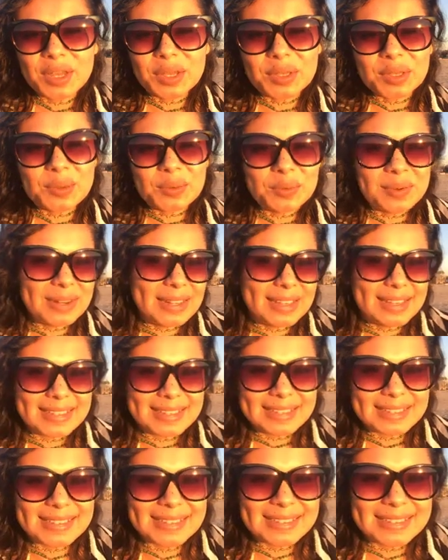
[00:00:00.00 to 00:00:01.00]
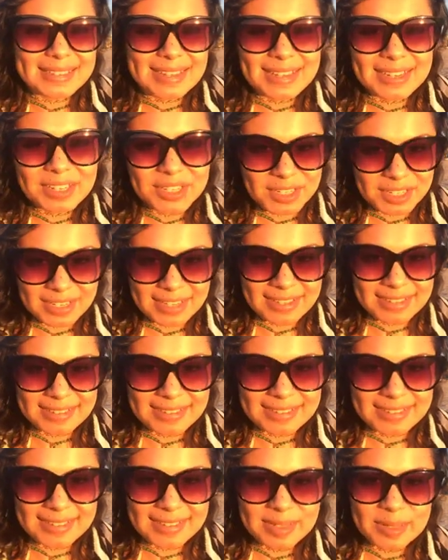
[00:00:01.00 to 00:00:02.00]
unique
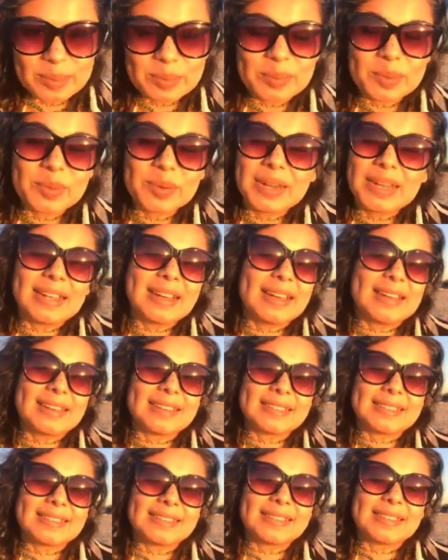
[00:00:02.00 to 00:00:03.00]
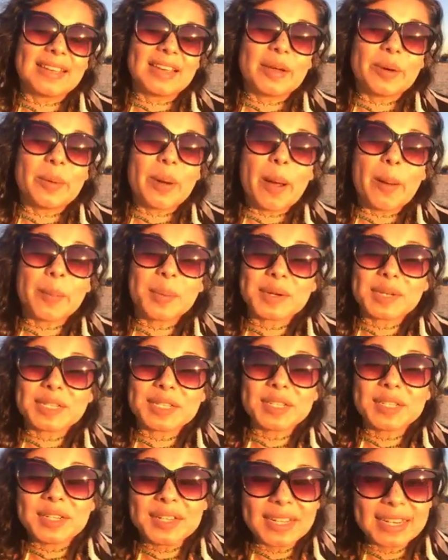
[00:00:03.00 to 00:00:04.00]
sensations bring us an
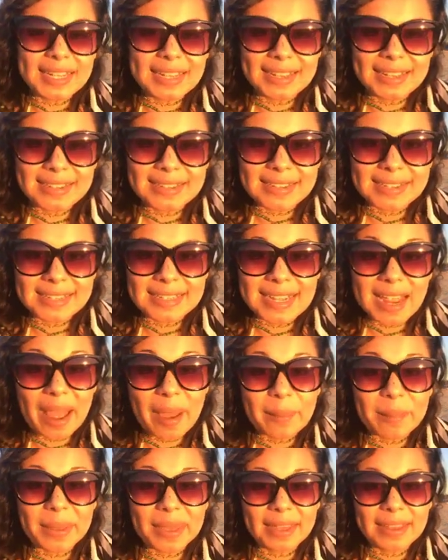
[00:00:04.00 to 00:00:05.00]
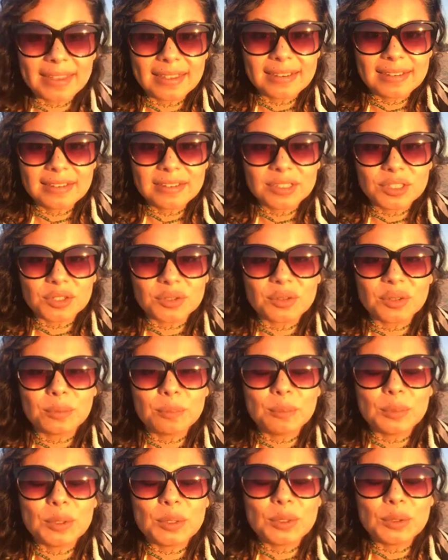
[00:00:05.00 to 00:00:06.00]
opportunity to tap into the
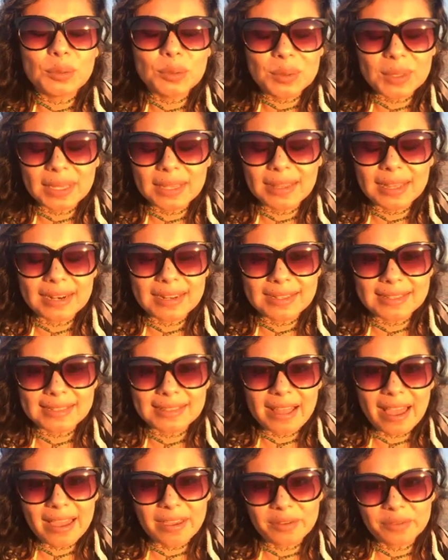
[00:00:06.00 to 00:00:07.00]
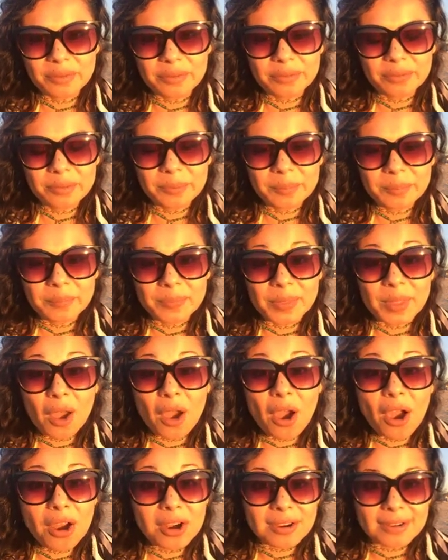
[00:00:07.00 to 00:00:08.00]
beauty that is life, the
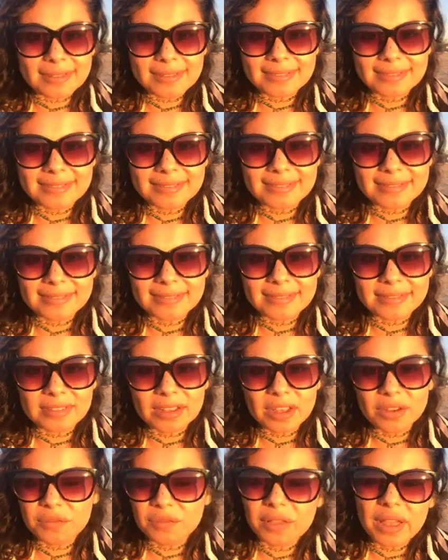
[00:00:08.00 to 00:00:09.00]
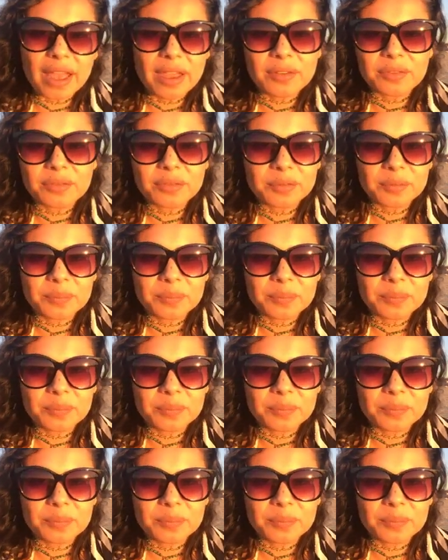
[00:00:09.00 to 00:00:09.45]
art of life?